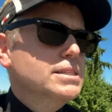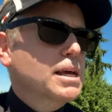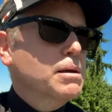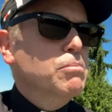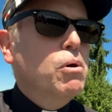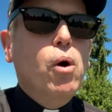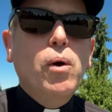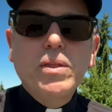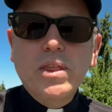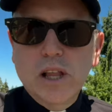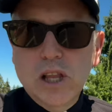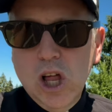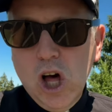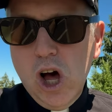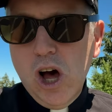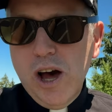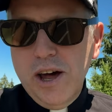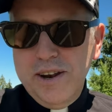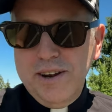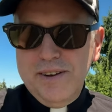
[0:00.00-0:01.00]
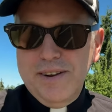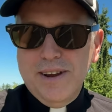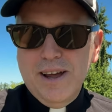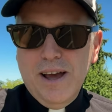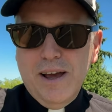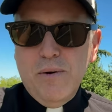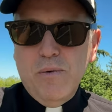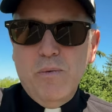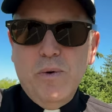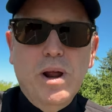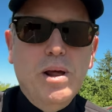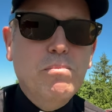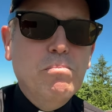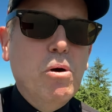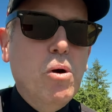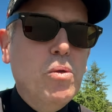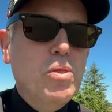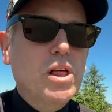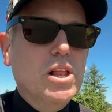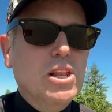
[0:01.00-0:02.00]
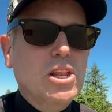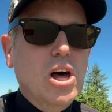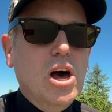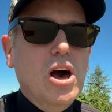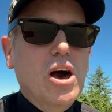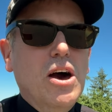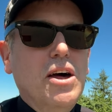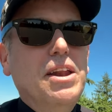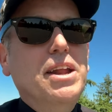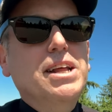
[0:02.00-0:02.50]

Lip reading: mowing the lawn. When I mow the lawn,